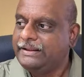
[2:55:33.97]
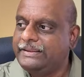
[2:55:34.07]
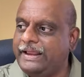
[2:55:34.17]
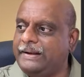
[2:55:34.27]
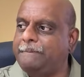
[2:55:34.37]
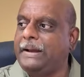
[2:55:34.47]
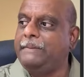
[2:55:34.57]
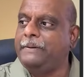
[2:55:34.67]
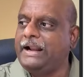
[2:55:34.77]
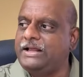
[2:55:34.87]
Then
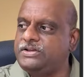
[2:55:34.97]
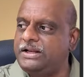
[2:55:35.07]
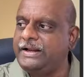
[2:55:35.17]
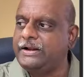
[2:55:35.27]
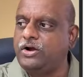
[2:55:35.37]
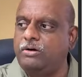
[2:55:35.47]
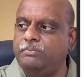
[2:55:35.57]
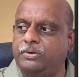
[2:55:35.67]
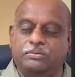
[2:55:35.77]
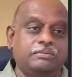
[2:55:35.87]
piperacillin
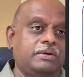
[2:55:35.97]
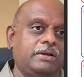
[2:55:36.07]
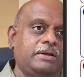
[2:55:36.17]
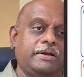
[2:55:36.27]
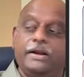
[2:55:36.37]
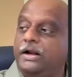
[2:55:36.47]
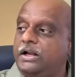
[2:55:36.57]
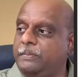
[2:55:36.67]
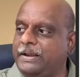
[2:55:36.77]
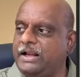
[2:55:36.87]
combo.
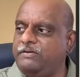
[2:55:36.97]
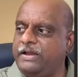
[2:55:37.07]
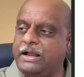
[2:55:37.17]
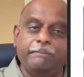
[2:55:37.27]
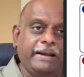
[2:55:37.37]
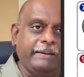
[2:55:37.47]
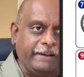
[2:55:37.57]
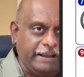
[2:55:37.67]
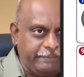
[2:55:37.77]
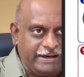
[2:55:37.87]
Typically, we combine
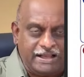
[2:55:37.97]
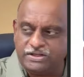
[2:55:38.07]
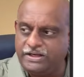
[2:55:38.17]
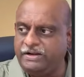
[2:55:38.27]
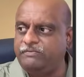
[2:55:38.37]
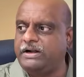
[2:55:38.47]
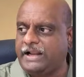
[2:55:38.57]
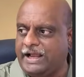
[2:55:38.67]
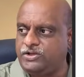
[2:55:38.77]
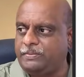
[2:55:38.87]
piperacillin with
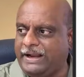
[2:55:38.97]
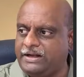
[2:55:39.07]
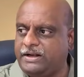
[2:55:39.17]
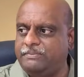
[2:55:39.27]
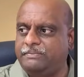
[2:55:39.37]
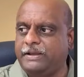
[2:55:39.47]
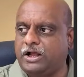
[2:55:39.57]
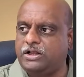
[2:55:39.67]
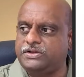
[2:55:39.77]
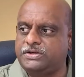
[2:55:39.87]
tazobactam
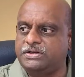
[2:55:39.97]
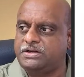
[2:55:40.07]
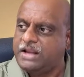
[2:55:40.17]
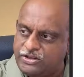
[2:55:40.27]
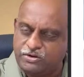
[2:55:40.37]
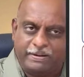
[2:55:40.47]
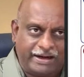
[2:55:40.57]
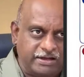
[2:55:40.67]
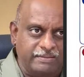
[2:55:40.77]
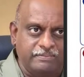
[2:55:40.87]
because
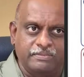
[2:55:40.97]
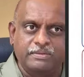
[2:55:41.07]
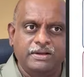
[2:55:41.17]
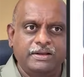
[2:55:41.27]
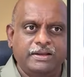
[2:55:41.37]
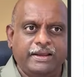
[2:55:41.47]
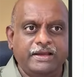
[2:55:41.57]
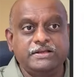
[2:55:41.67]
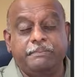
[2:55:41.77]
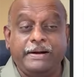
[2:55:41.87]
tazobactam
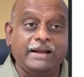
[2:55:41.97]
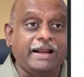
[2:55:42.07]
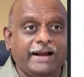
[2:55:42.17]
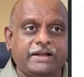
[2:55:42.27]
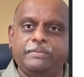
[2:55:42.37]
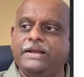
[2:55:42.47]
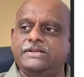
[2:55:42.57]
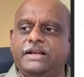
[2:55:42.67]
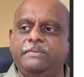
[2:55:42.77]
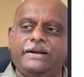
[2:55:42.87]
is a beta-lactamase
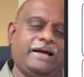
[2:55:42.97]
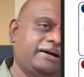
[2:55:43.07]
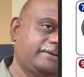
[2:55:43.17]
inhibitor.